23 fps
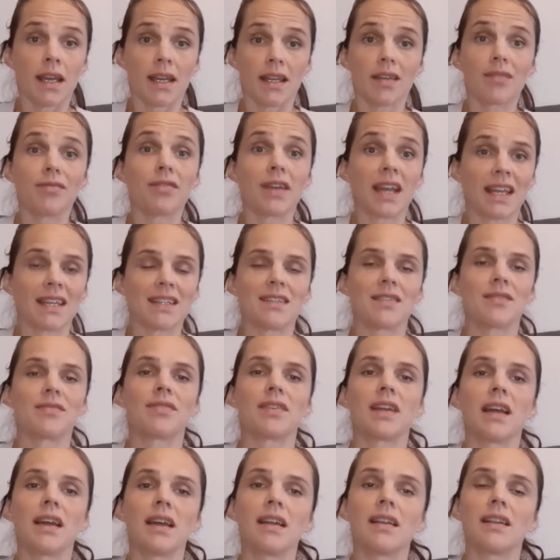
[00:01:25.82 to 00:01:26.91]
effective
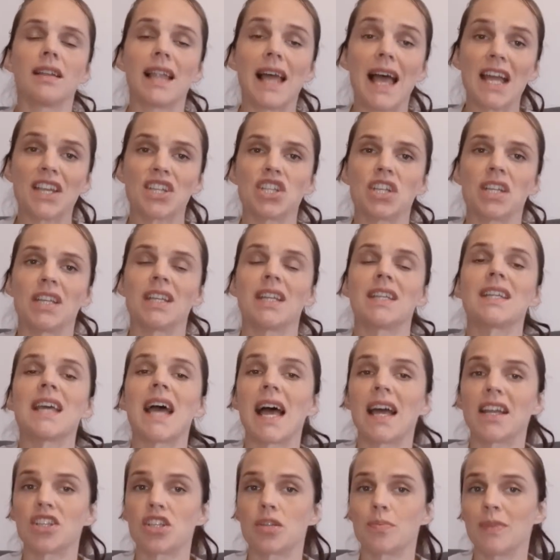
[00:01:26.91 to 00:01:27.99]
latch and
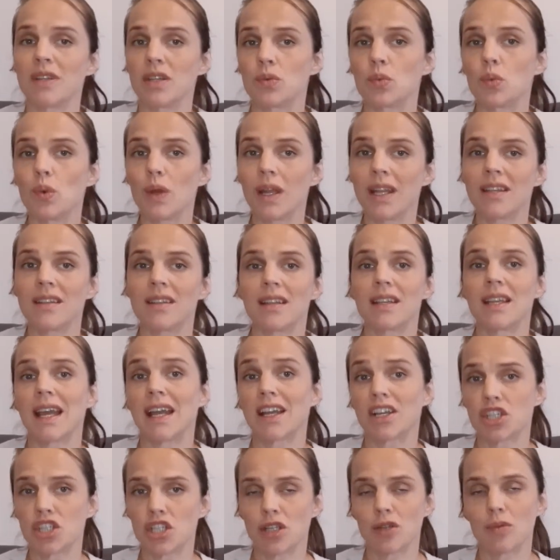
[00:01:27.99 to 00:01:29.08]
attachment with an
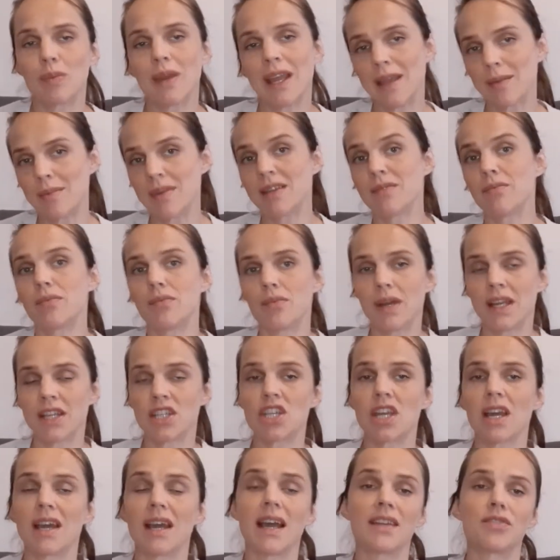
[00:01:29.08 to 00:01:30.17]
actual baby, which
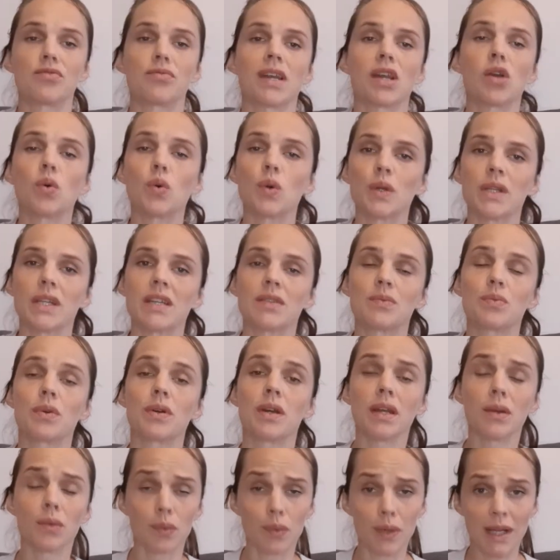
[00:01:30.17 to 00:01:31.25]
I had recorded
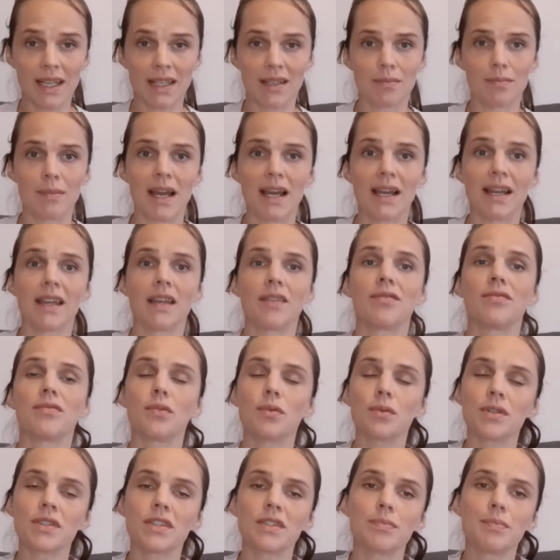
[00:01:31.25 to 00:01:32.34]
with my
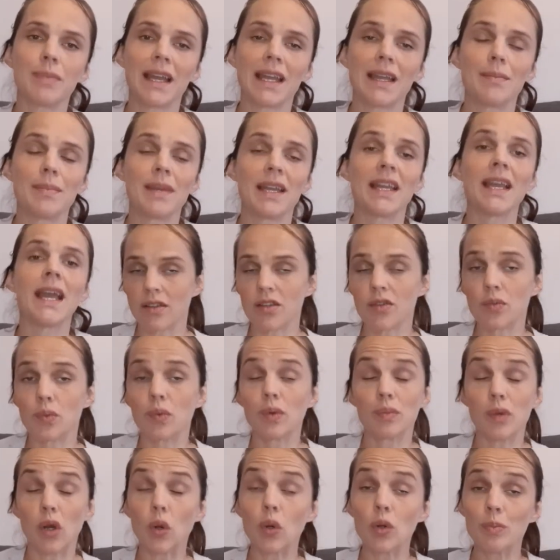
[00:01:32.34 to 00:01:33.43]
fourth baby, you
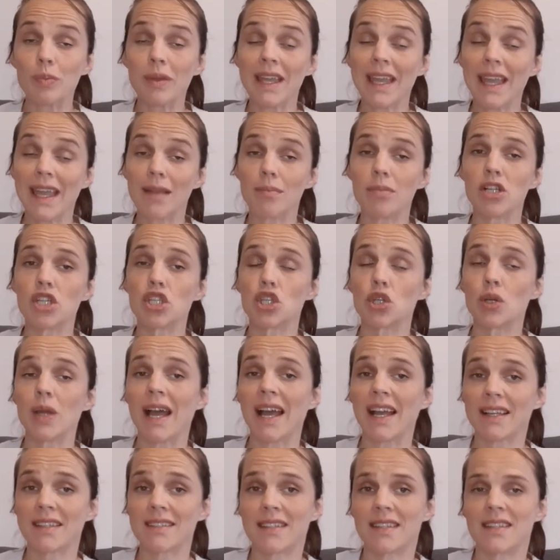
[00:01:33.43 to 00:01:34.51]
will all be able to
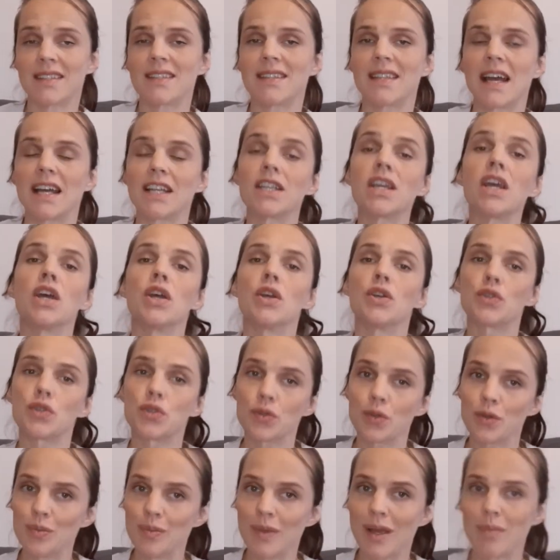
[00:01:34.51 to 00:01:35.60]
access that
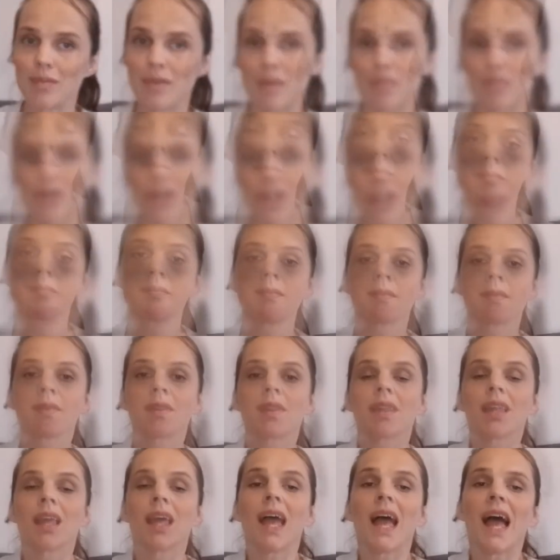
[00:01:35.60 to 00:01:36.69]
through my membership
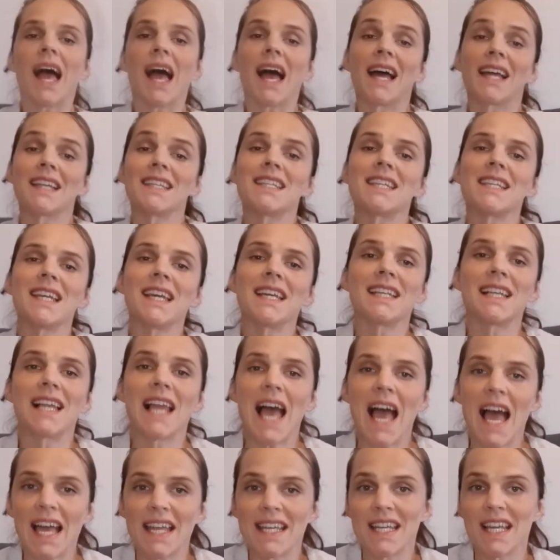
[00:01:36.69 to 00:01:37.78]
program. Antenatal
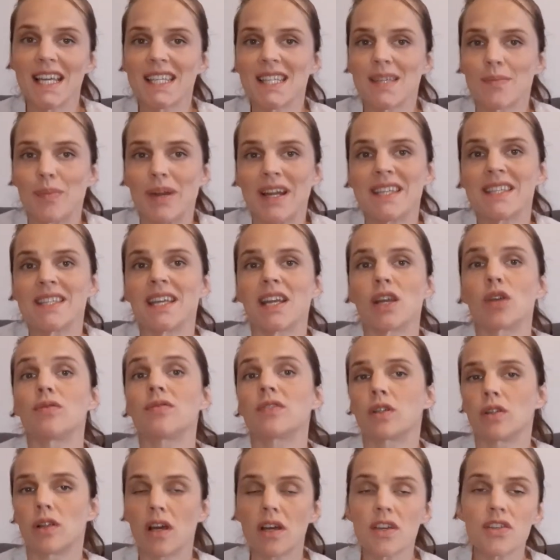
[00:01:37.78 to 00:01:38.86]
hand expressing of
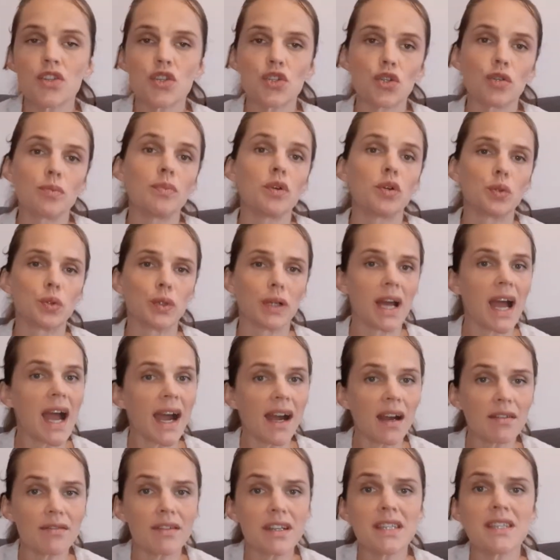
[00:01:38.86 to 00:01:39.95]
colostrum or
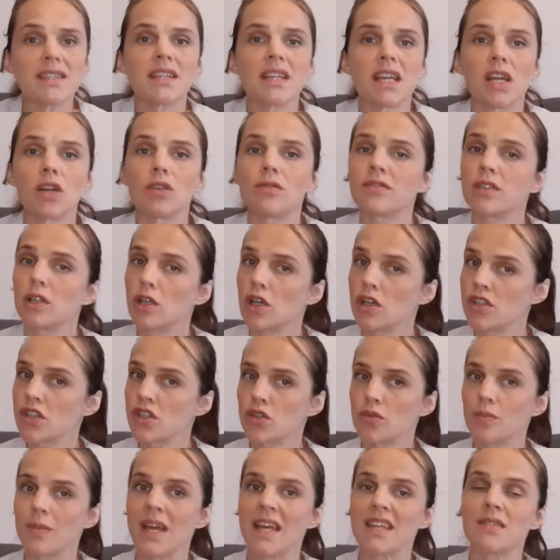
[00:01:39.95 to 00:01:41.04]
harvesting of
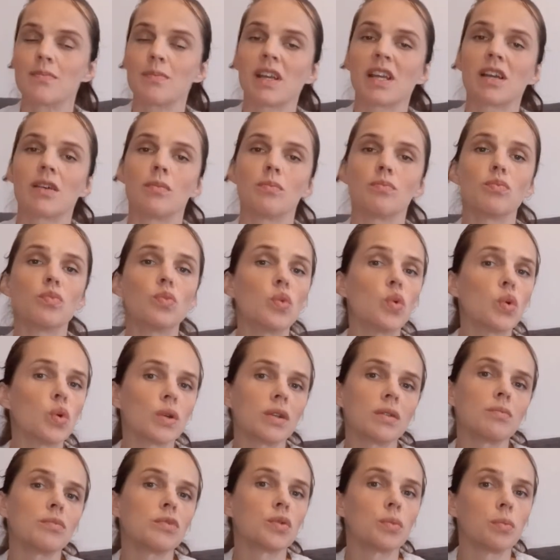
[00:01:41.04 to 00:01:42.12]
colostrum has become more
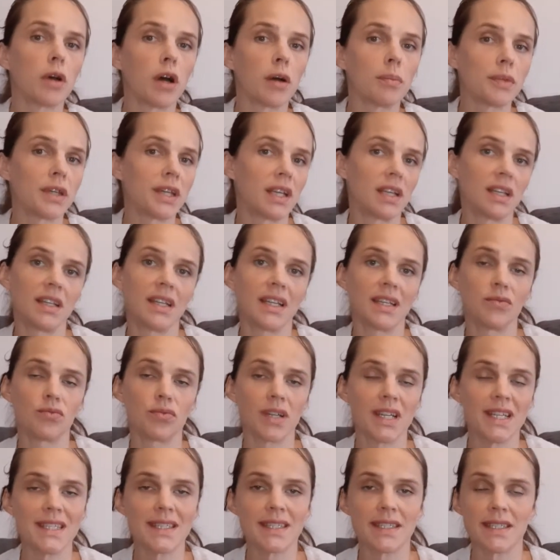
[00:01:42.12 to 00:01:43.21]
and more popular in
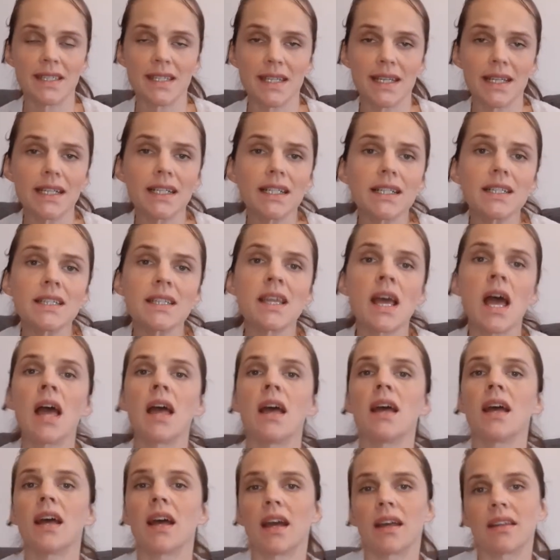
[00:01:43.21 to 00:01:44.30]
recent years.
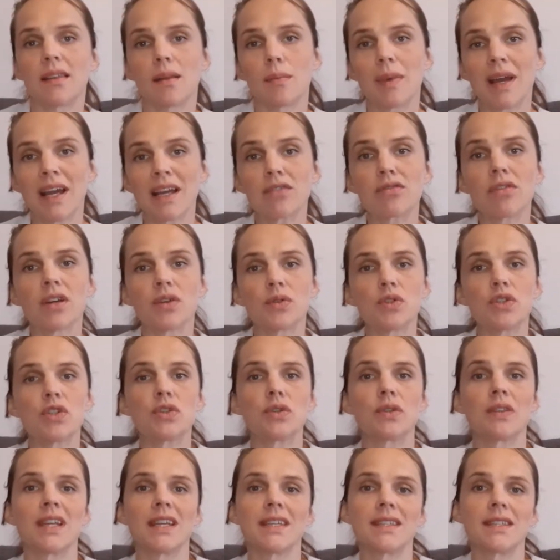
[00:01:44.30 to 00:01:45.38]
And the background
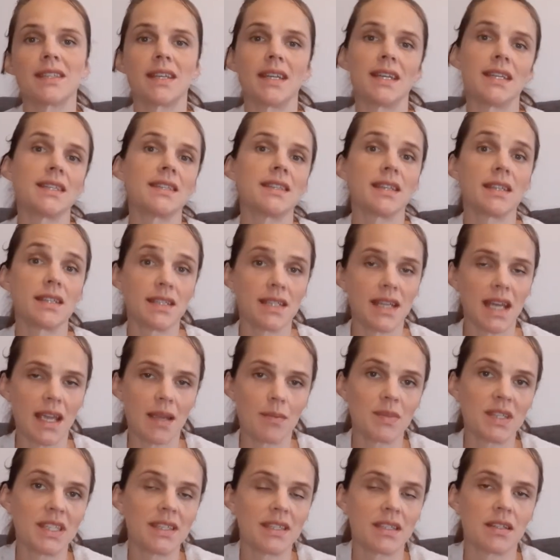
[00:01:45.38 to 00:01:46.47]
to this is the
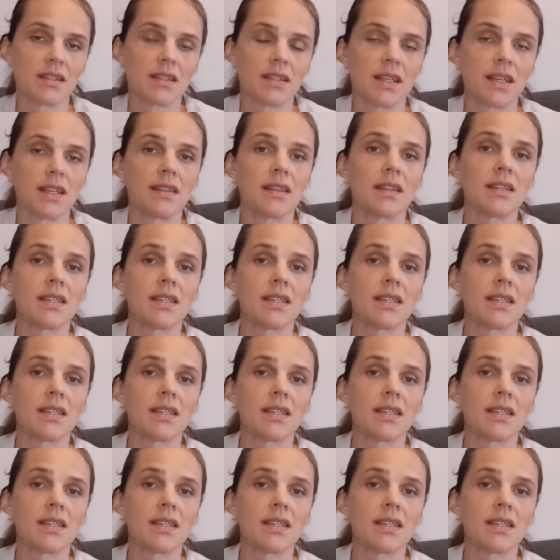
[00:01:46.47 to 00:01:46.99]
DAME study, the